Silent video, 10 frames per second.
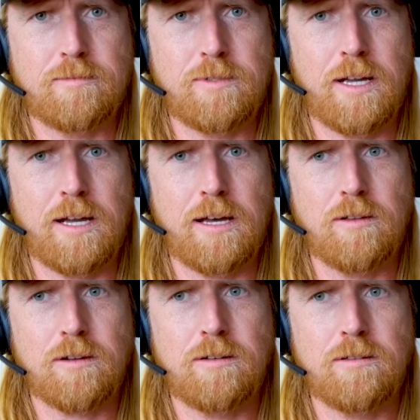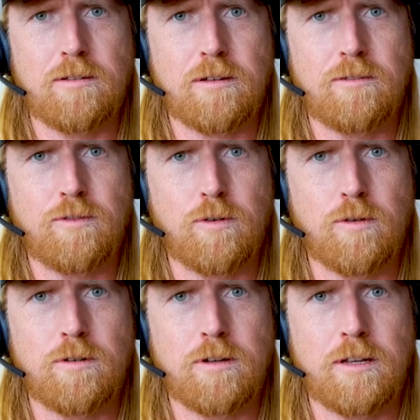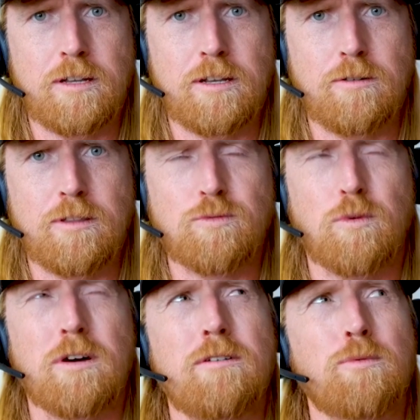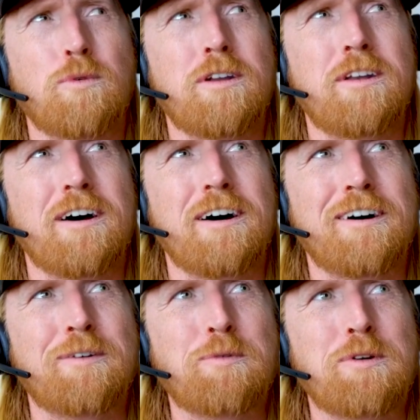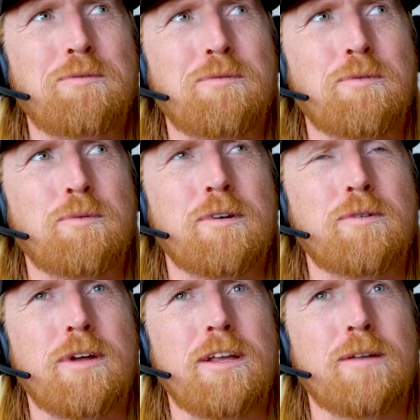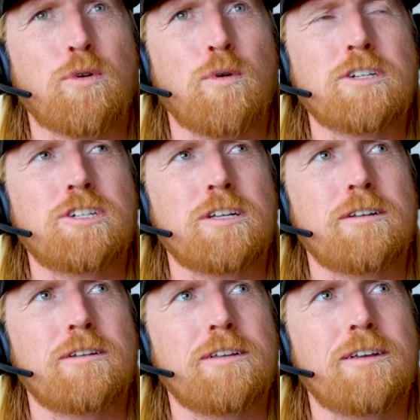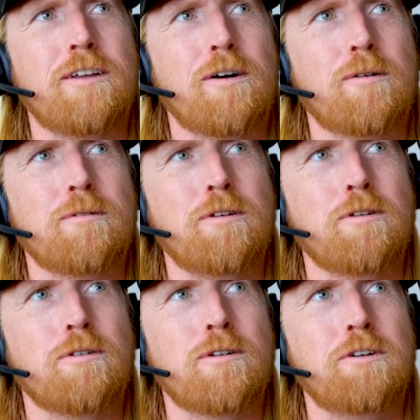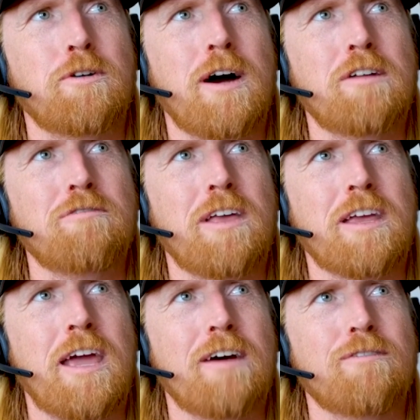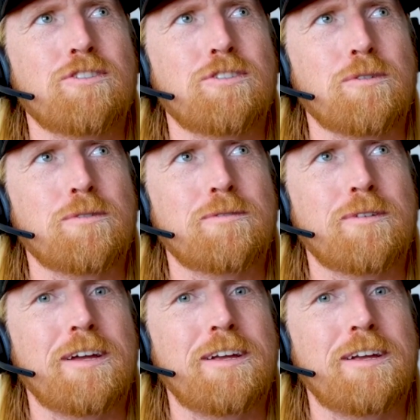Yeah, looking forward to continuing this. One random question. You're out of Lake Havasu, right?